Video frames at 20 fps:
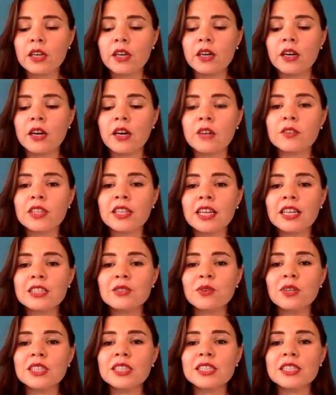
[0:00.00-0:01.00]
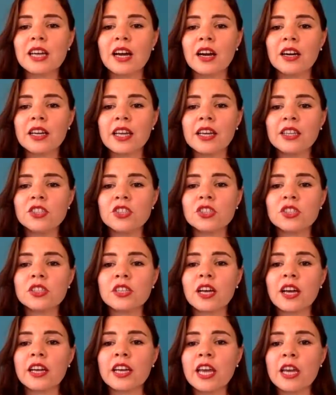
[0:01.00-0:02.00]
The next one is Archangel
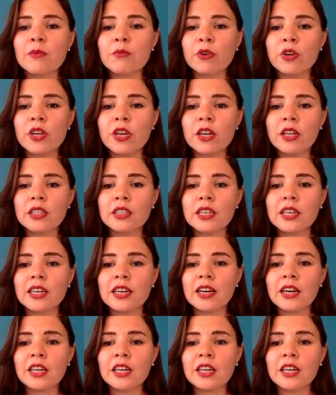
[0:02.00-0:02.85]
Gabriel.